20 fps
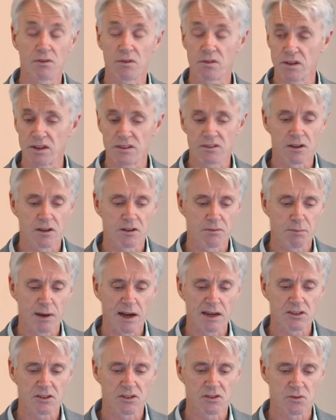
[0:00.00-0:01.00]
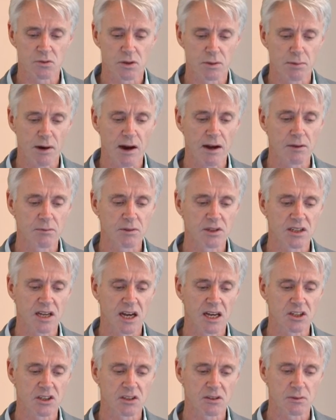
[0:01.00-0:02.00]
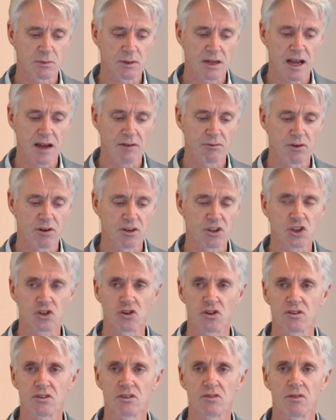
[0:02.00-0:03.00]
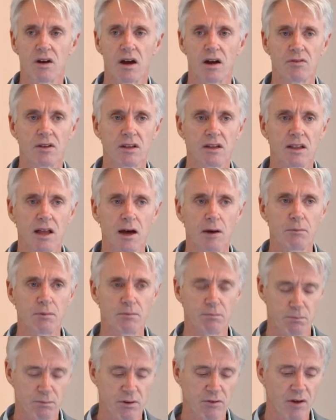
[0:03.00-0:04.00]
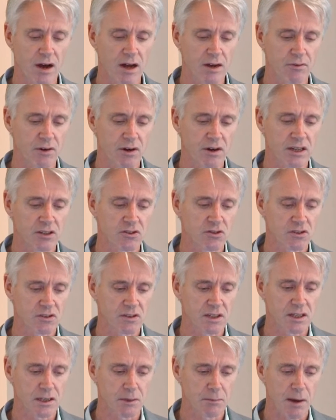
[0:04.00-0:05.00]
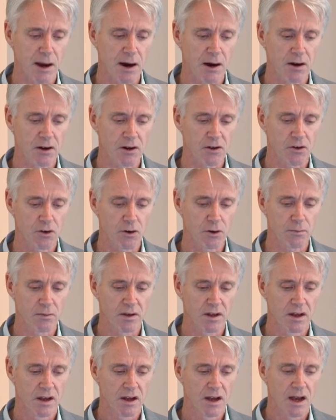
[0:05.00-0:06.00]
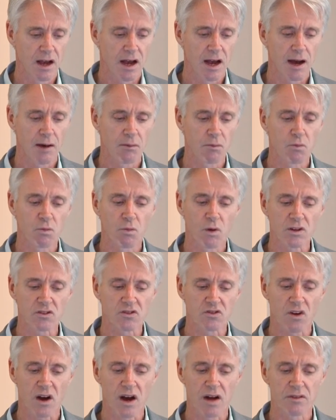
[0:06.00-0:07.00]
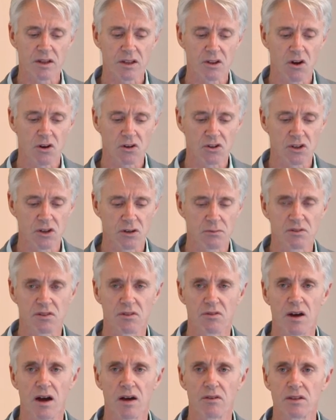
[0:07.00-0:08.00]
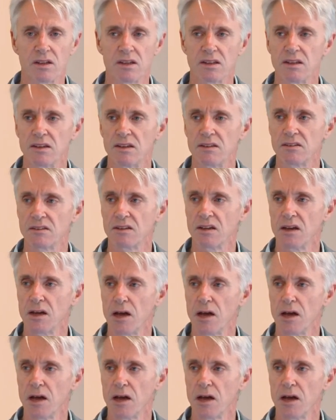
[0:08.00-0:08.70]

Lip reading: these are patients with BRCA mutations but have very short survival, and they'll provide a very interesting comparator group. What's driving long-term survival in these